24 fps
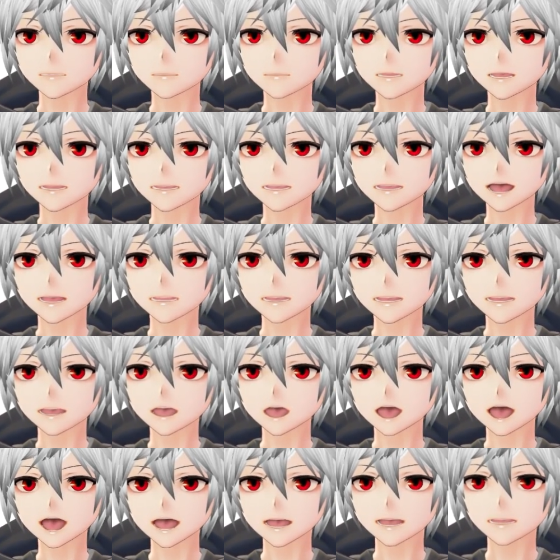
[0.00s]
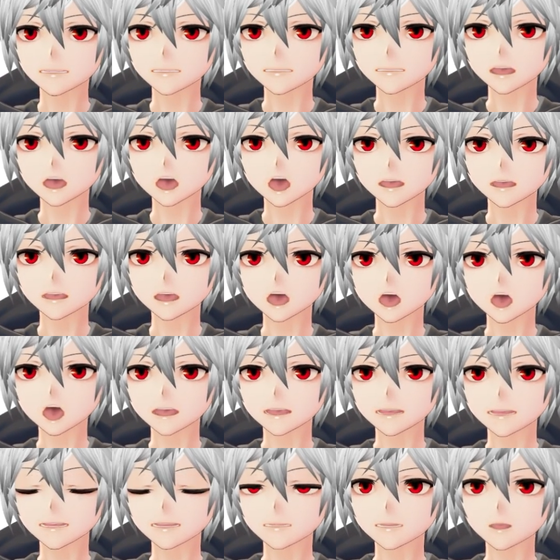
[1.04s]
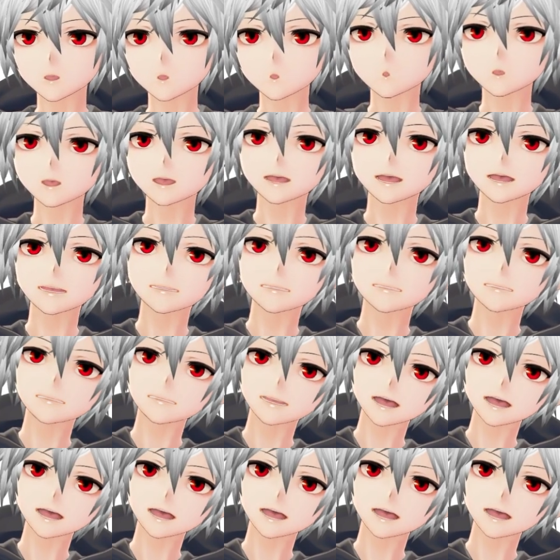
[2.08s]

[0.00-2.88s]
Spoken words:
it's just buffs overall to these